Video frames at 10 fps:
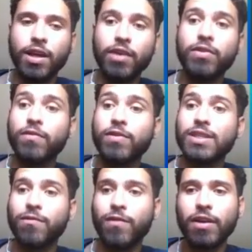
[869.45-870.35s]
Even if
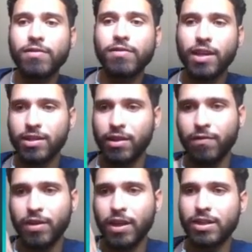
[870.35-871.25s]
it's a 5-second
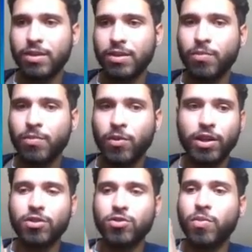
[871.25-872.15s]
gift, it's
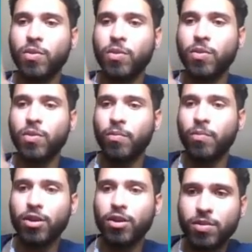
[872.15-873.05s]
important not to
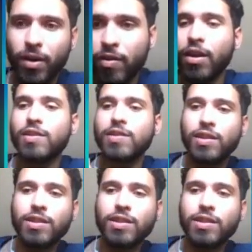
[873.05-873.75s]
bombard somebody with